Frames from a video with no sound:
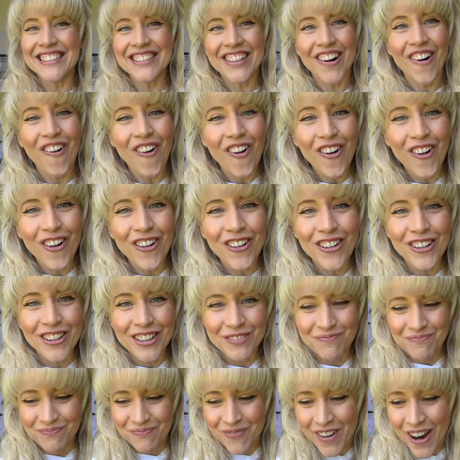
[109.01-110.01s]

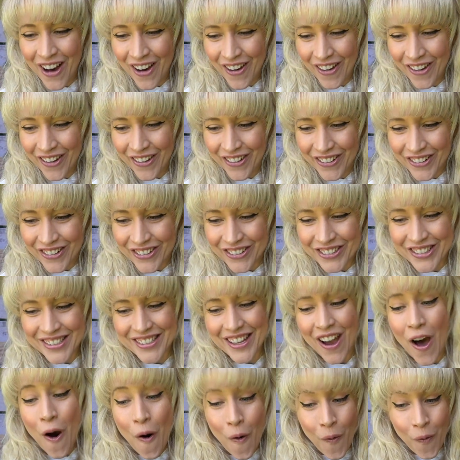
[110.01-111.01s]
Almost.
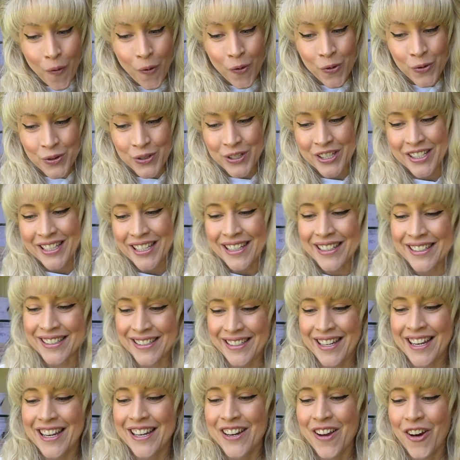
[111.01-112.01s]
Oh,
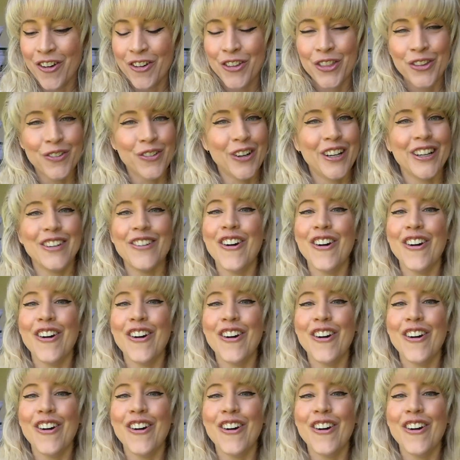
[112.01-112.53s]
1603.